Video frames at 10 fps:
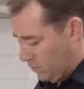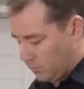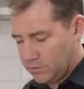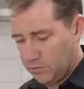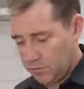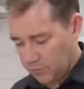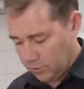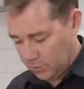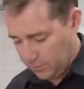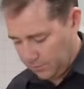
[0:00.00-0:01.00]
We also
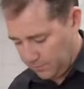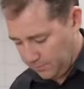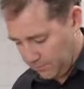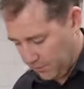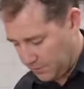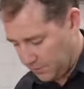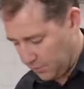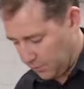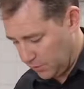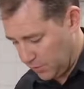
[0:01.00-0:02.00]
include a
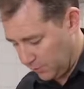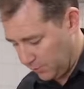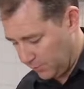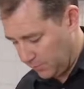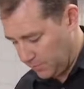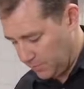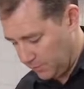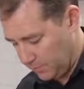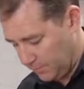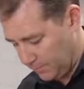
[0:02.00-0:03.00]
single and double
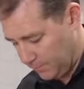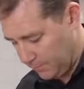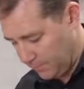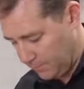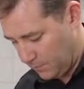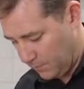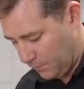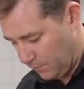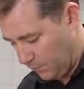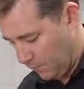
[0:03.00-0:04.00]
filter
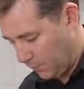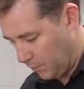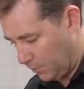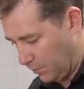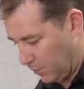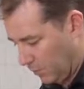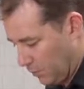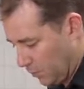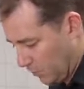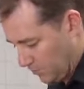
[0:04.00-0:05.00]
for your 30
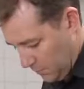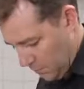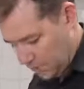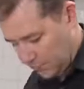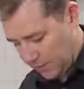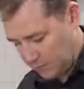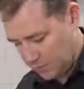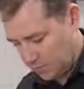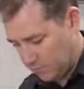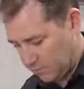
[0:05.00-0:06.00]
ml
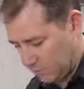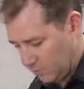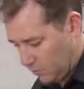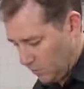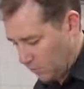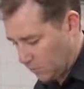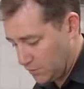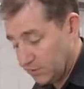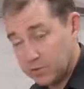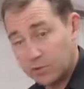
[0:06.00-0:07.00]
extraction or a
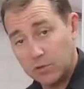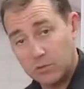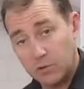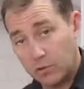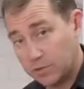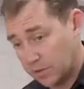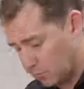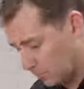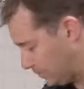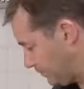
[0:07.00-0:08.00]
60 ml or a
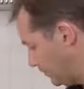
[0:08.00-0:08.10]
double.